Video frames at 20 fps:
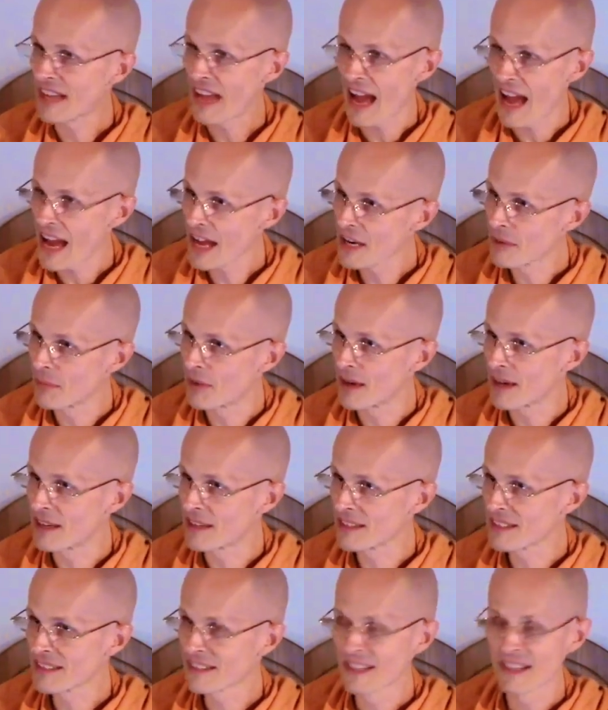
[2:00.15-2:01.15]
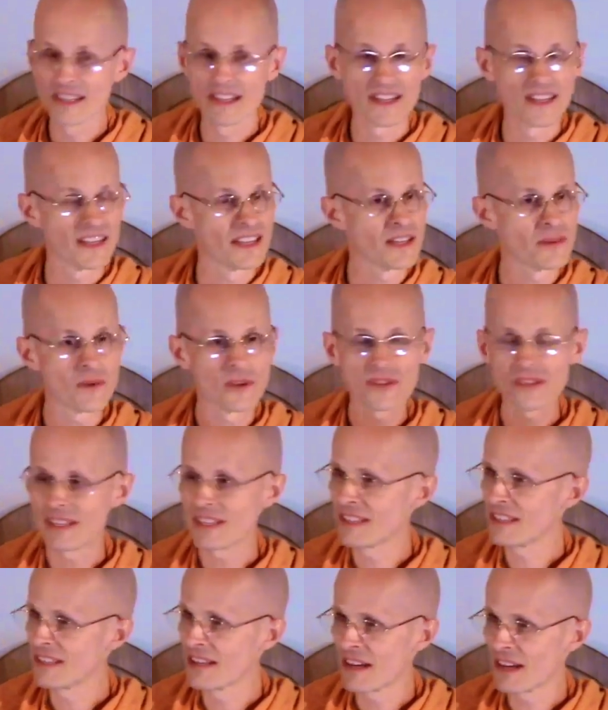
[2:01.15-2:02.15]
had a body, he was
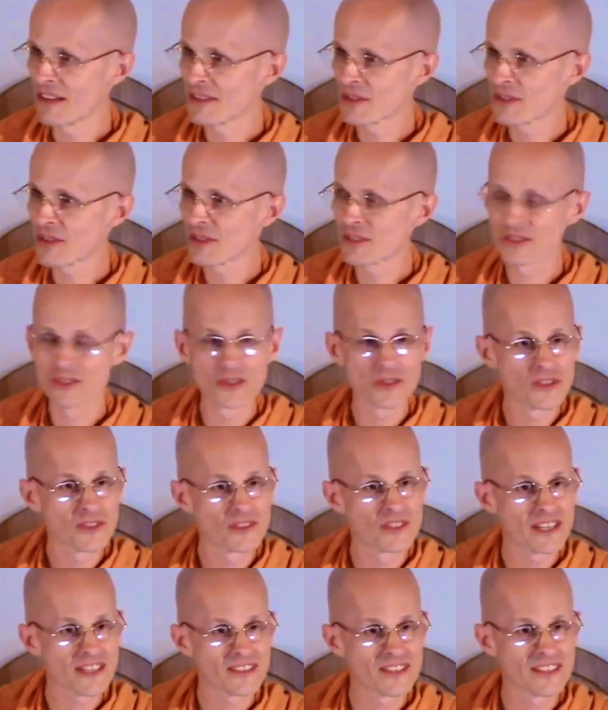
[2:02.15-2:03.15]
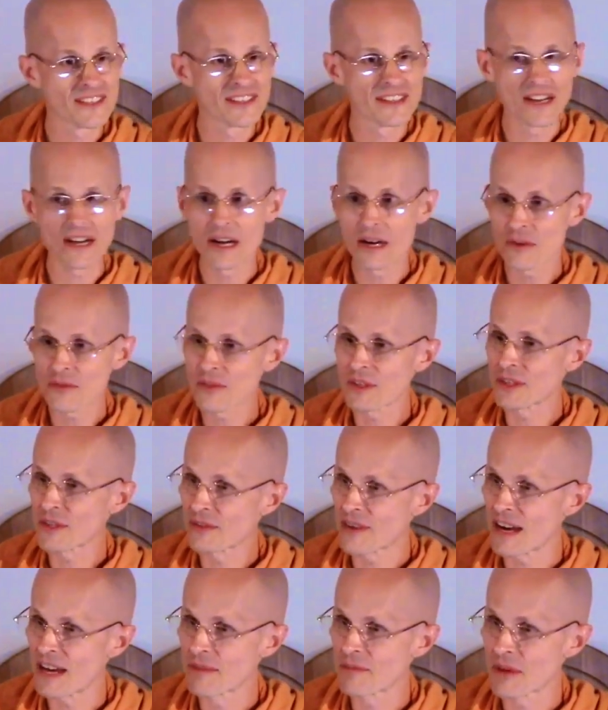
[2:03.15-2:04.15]
under the jurisdiction of the
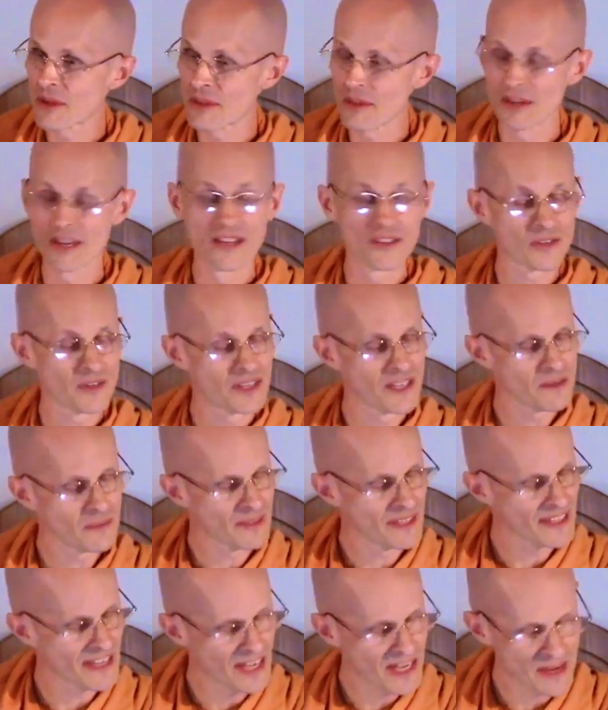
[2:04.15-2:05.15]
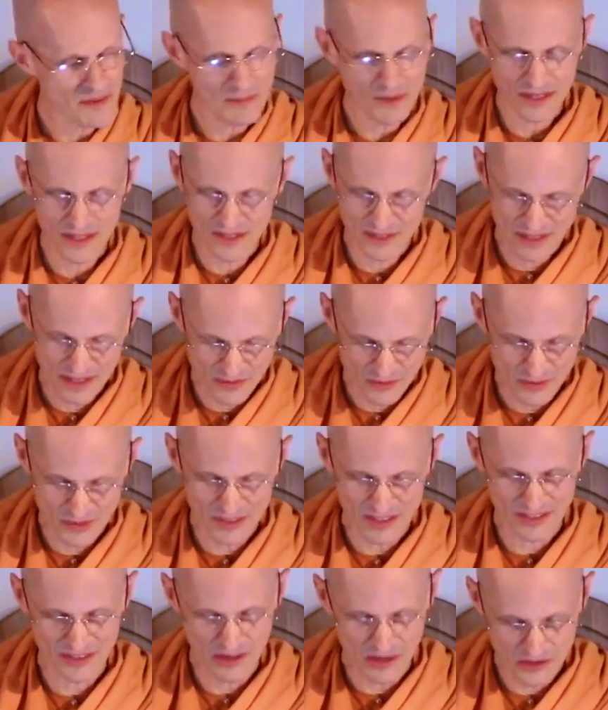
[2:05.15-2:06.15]
Divine Mother. So he became a
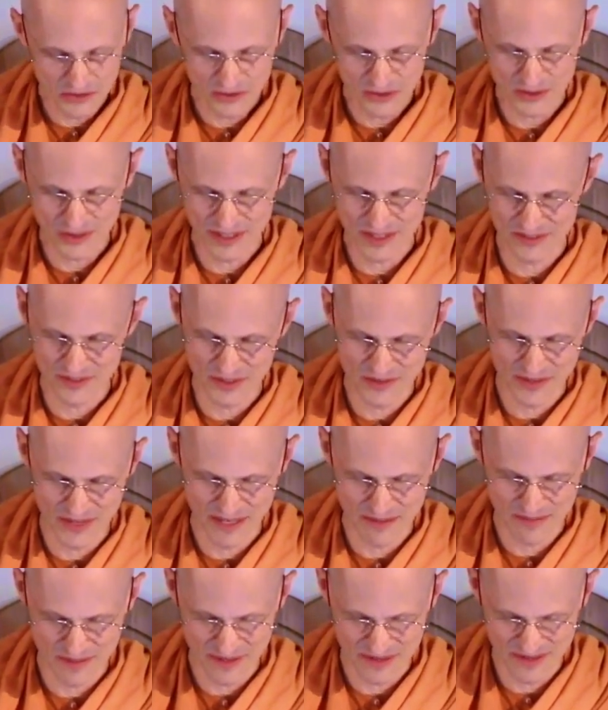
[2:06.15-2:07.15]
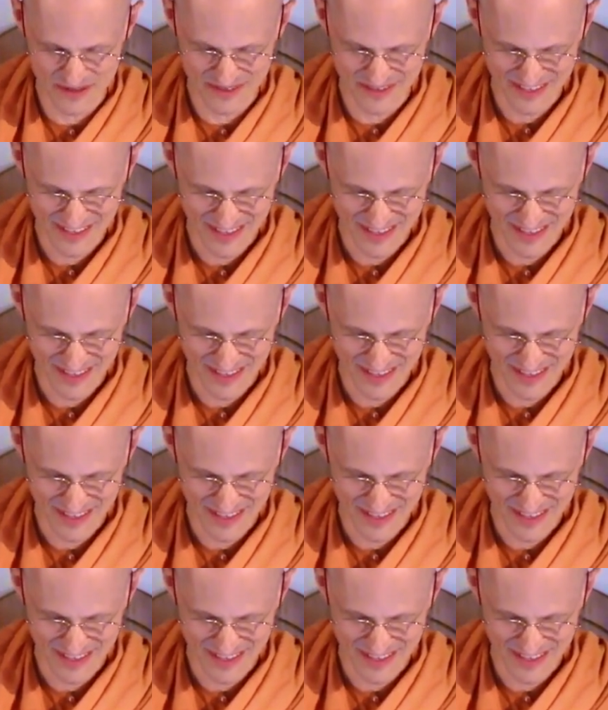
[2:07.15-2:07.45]
devotee also of Divine Mother.